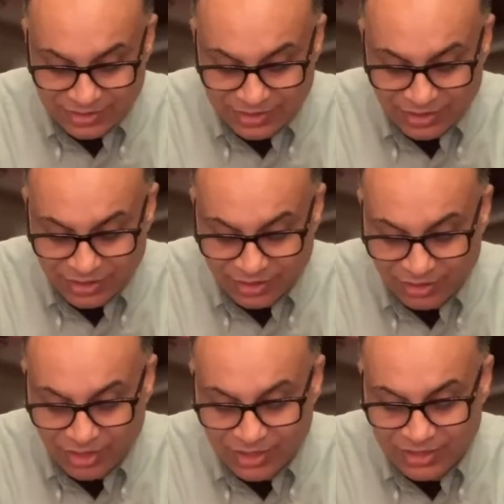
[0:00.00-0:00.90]
The
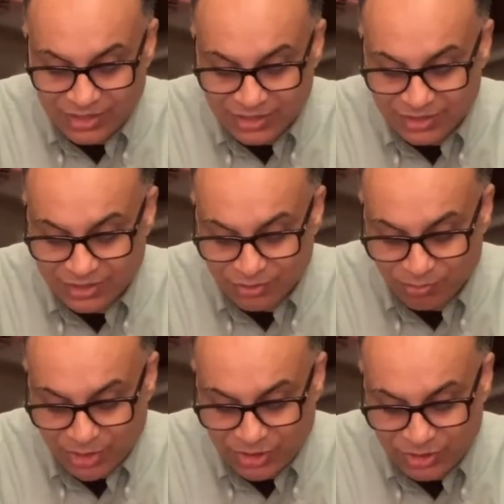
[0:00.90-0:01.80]
card case is
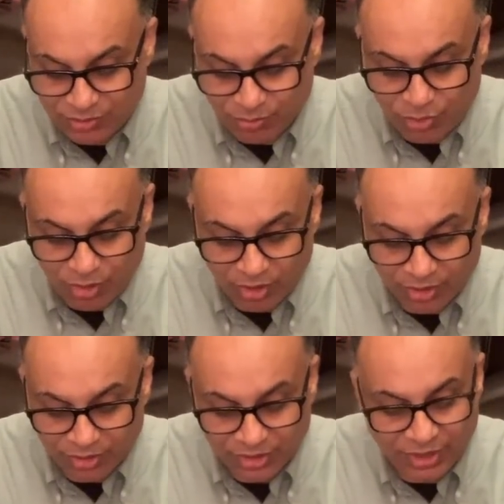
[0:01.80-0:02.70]
much
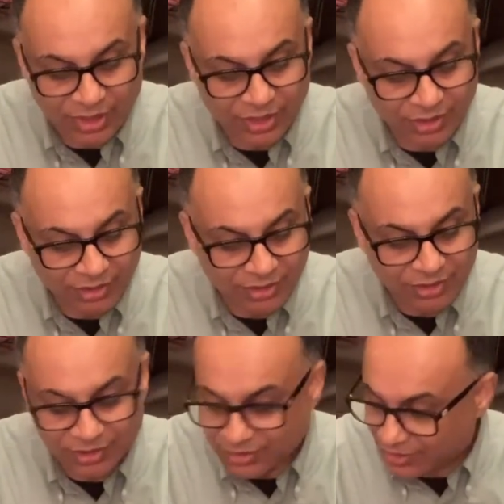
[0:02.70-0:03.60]
smaller than
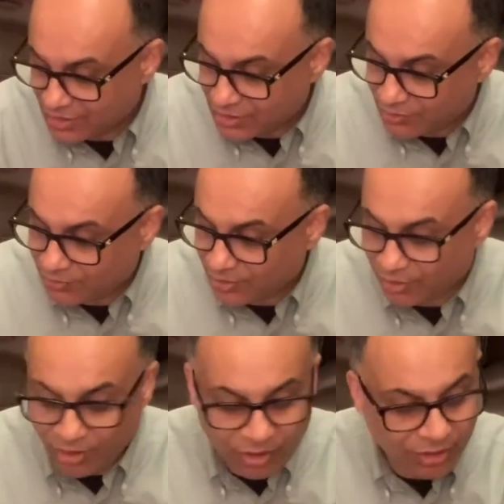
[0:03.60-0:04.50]
rest of the
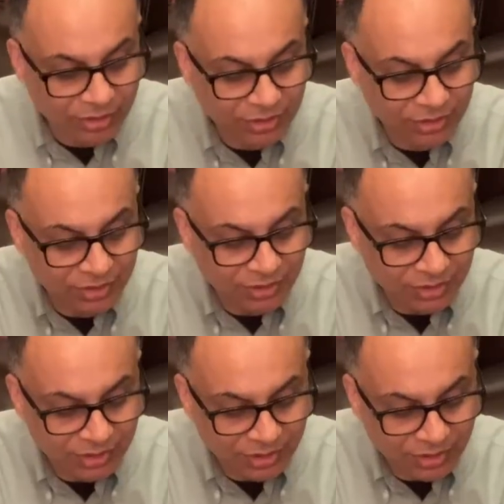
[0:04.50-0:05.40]
lot.
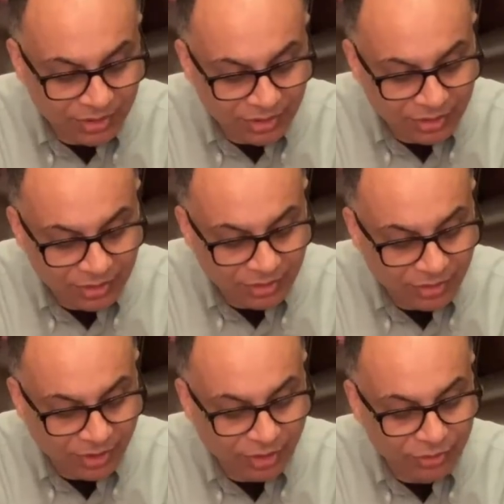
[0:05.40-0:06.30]

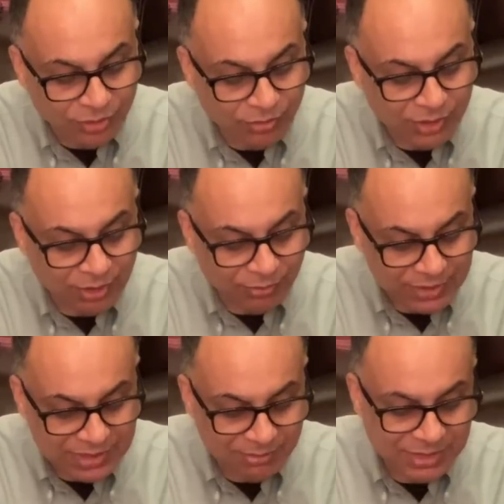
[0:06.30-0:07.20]
Okay, so we'll
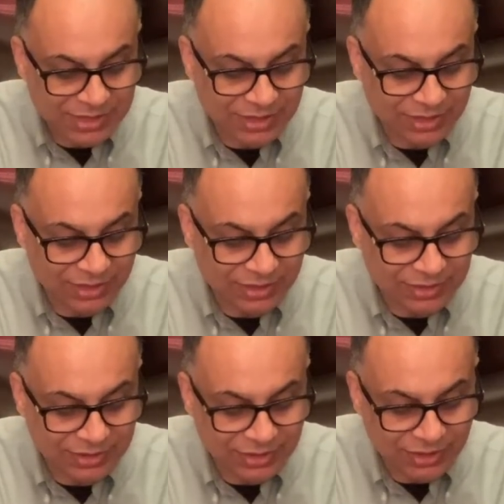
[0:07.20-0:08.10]
first basically
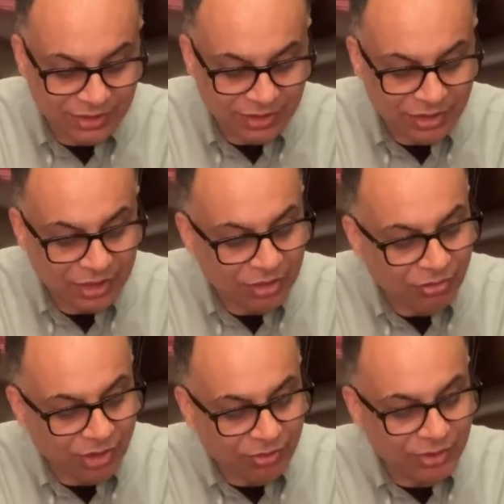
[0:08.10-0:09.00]
see
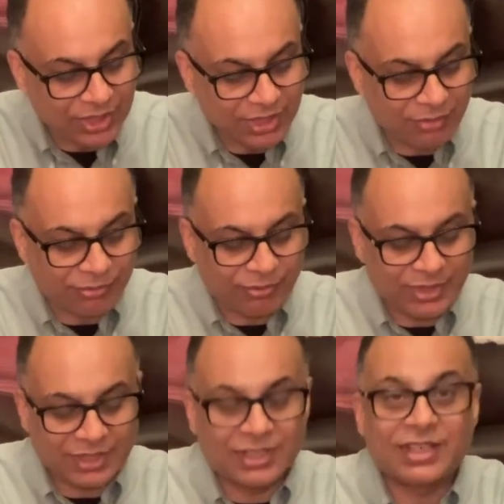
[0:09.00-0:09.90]
what we can
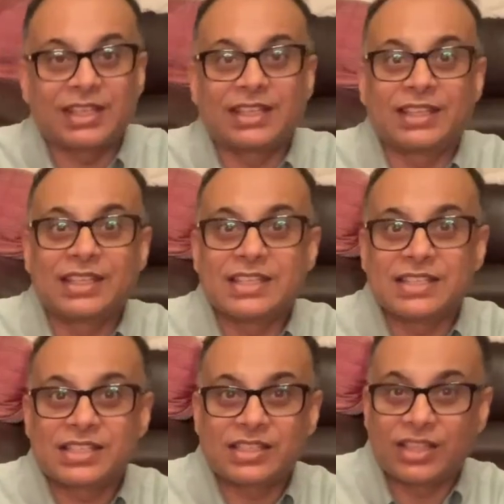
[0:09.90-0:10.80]
fit in
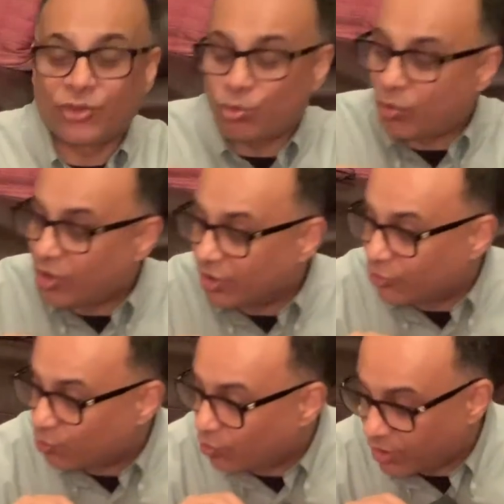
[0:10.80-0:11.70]
the
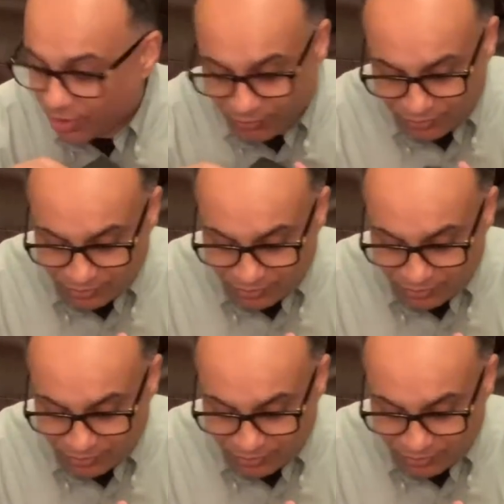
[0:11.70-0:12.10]
smallest one of